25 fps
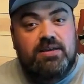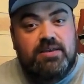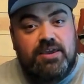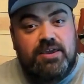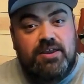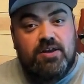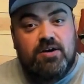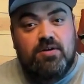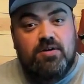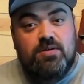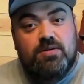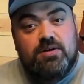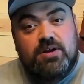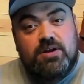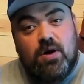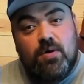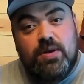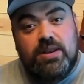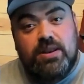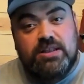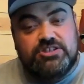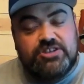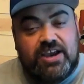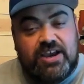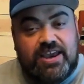you know, going
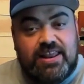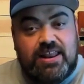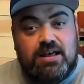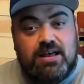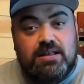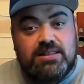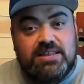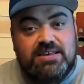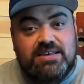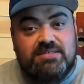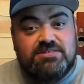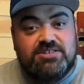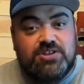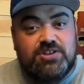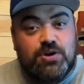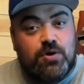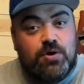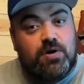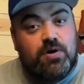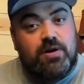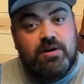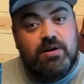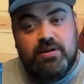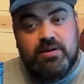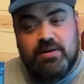and checking out Lee's
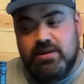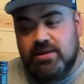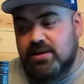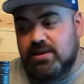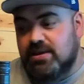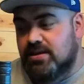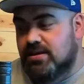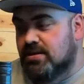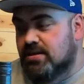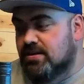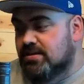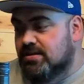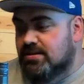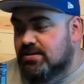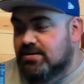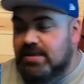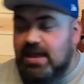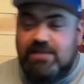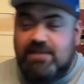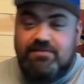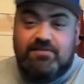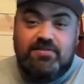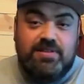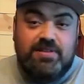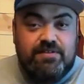store.
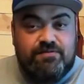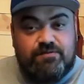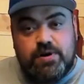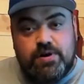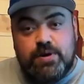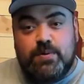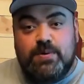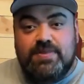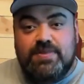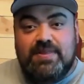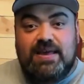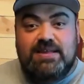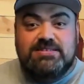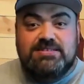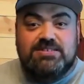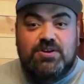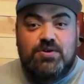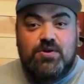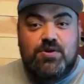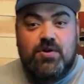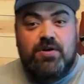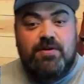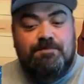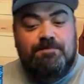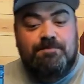Definitely frequent that
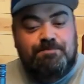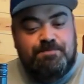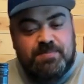store.